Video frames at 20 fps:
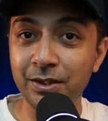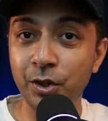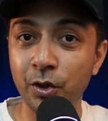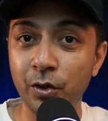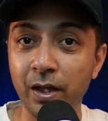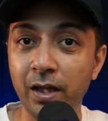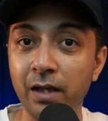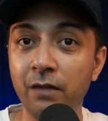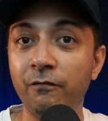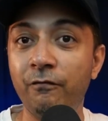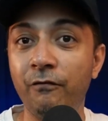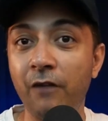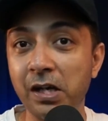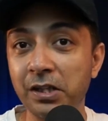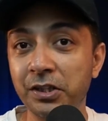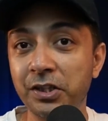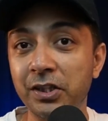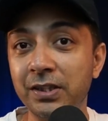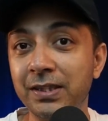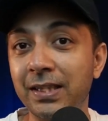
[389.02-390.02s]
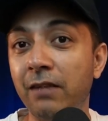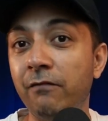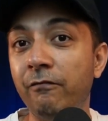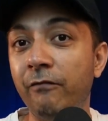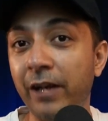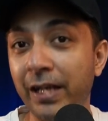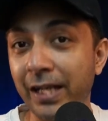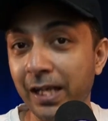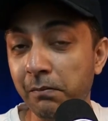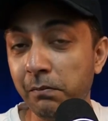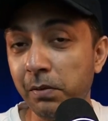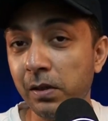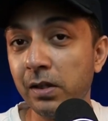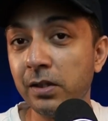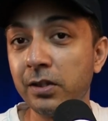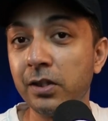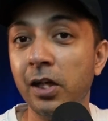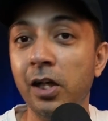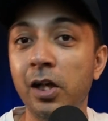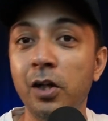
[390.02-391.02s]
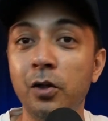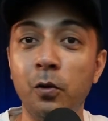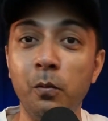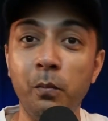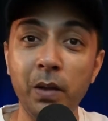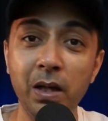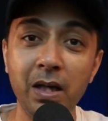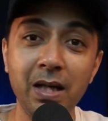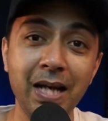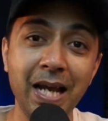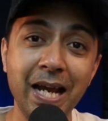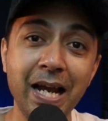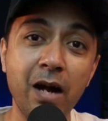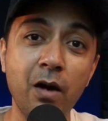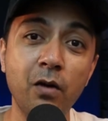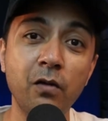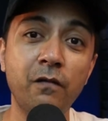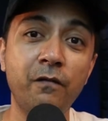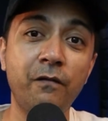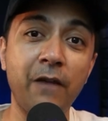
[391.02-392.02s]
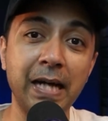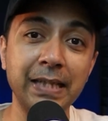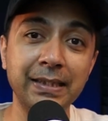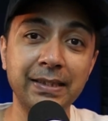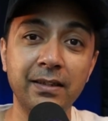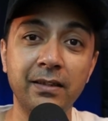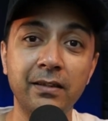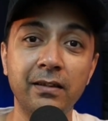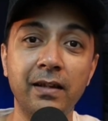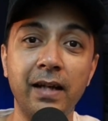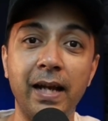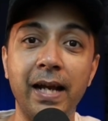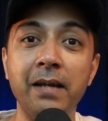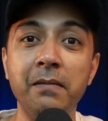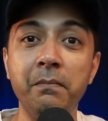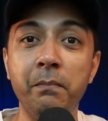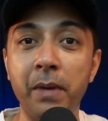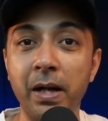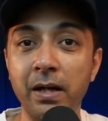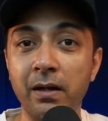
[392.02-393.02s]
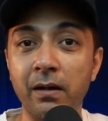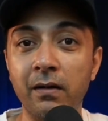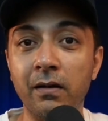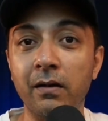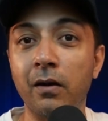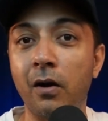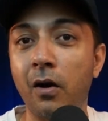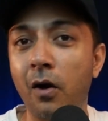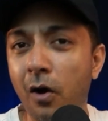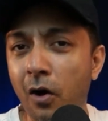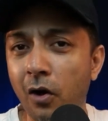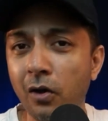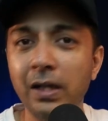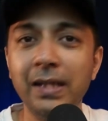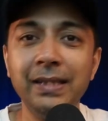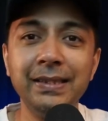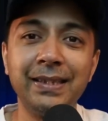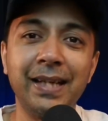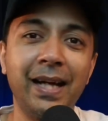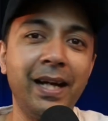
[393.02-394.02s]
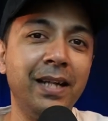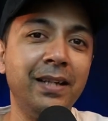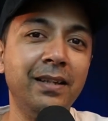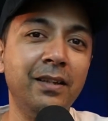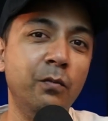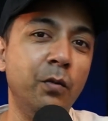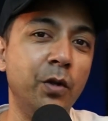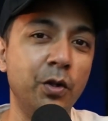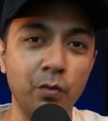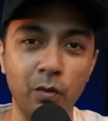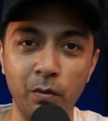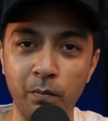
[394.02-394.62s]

unit, functions and variables to build layout faster and better all inside the Visual